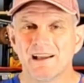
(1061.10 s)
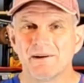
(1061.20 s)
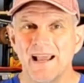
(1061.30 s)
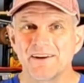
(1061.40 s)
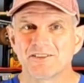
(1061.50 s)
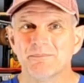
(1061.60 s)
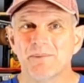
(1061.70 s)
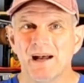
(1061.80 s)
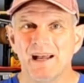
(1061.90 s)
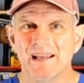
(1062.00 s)
I would actually
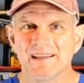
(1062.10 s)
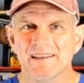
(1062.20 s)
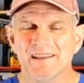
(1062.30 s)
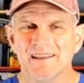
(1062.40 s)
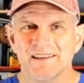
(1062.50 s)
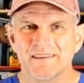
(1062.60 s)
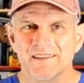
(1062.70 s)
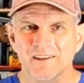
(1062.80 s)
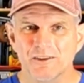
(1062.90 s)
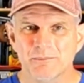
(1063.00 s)
buy
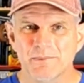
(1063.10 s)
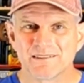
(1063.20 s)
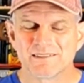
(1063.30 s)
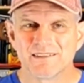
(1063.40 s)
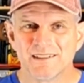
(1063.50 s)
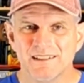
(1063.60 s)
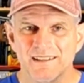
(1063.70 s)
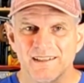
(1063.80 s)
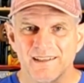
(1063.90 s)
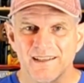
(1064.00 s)
the Lumix
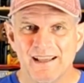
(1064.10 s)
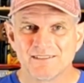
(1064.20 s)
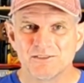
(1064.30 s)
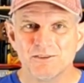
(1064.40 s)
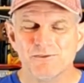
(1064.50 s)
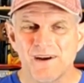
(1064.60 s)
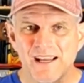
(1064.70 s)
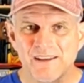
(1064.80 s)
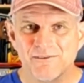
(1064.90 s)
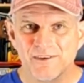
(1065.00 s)

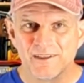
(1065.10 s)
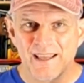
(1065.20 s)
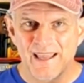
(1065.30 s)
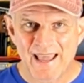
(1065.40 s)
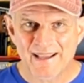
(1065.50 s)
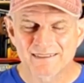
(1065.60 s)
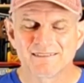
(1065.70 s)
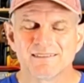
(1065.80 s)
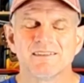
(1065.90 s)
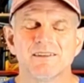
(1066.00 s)

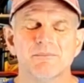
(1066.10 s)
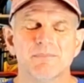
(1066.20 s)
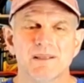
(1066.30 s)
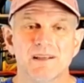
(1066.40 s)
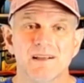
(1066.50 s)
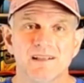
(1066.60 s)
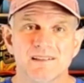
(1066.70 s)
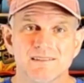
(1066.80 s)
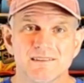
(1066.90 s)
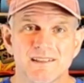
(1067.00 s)
S25X
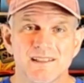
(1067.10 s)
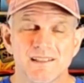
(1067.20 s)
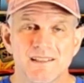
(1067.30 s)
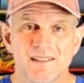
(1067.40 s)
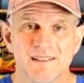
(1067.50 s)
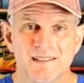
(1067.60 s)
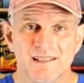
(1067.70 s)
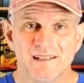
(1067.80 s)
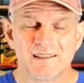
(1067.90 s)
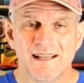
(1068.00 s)
because
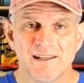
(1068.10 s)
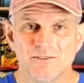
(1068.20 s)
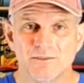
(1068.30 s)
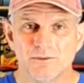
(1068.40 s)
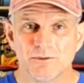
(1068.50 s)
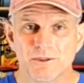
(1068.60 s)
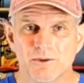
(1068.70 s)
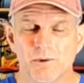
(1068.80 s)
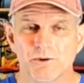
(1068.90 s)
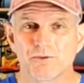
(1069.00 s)
it allows you to
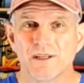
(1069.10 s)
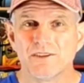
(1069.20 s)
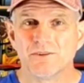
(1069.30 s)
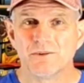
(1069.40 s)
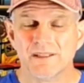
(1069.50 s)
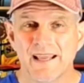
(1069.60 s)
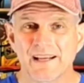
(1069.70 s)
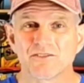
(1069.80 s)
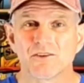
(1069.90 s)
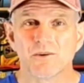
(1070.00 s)
record straight to an
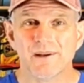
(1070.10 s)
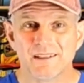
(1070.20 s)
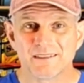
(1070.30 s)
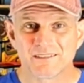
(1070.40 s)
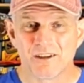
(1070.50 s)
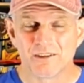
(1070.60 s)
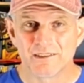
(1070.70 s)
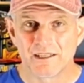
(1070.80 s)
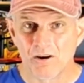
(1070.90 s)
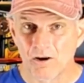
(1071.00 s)
external solid
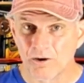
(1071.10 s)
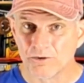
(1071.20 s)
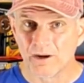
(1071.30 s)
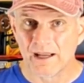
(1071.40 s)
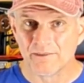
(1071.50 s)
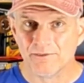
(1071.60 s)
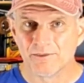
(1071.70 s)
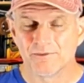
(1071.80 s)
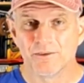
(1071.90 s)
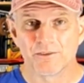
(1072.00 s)
state hard drive
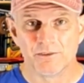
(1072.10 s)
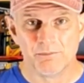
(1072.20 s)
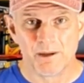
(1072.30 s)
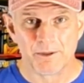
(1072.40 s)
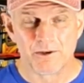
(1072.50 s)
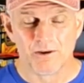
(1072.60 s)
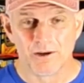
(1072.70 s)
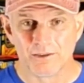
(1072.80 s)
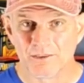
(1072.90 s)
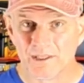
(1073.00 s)
versus memory
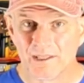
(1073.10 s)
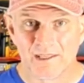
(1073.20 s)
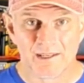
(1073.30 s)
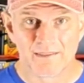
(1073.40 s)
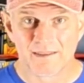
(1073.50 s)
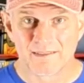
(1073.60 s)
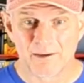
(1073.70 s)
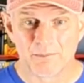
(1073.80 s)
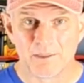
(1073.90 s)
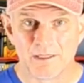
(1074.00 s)
cards. And I think
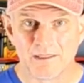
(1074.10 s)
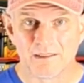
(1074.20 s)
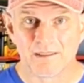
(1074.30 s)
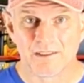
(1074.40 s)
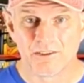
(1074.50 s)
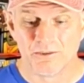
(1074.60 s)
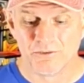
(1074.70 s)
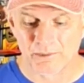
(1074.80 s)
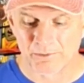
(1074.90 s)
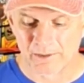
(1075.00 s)
that would be a
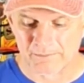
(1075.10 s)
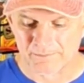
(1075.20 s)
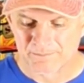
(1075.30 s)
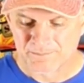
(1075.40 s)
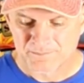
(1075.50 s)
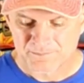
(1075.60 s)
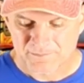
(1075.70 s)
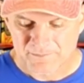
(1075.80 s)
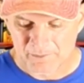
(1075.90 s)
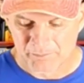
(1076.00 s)
huge upgrade.
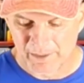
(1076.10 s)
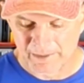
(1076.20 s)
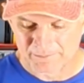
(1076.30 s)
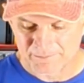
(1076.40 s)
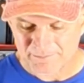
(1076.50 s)
But